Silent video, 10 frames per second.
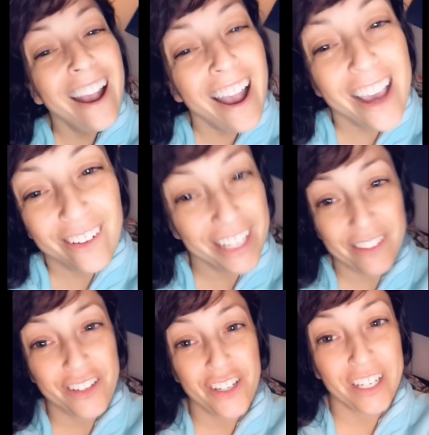I don't give a
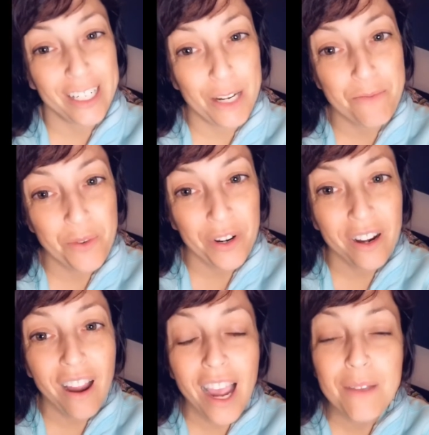shit anymore.
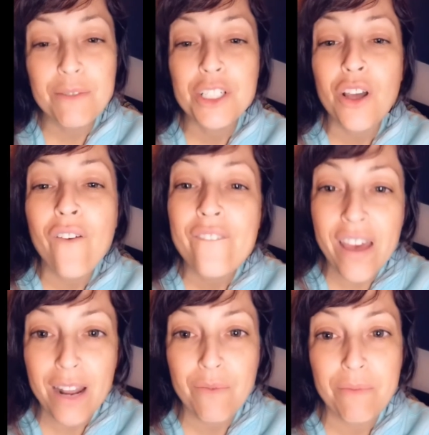I'm so fed
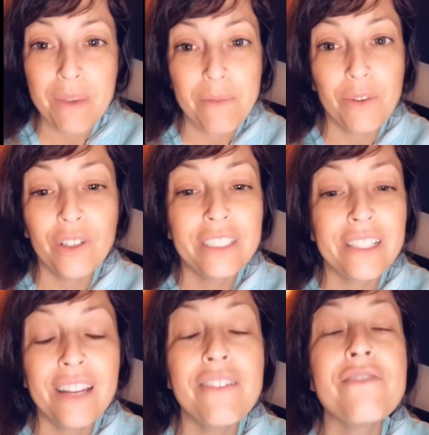up with people. It's
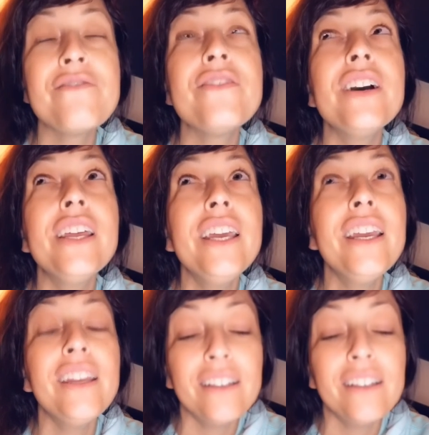not even funny.